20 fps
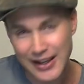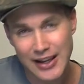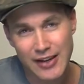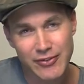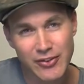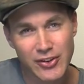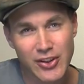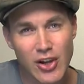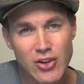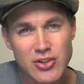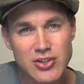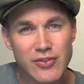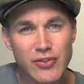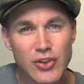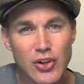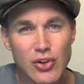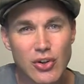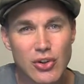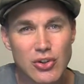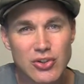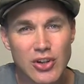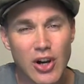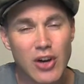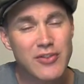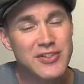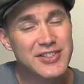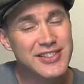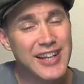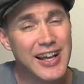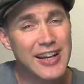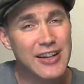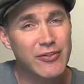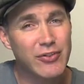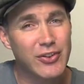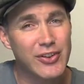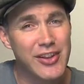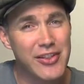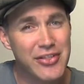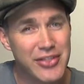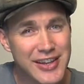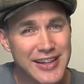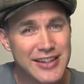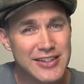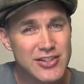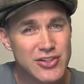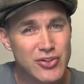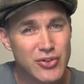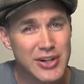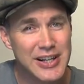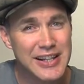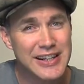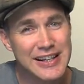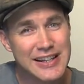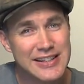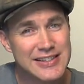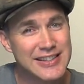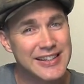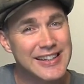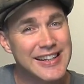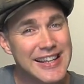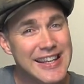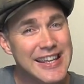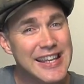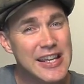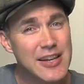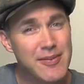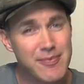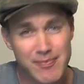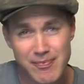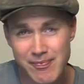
uh, for those of you who don't, starting from the thickest string, it's an E,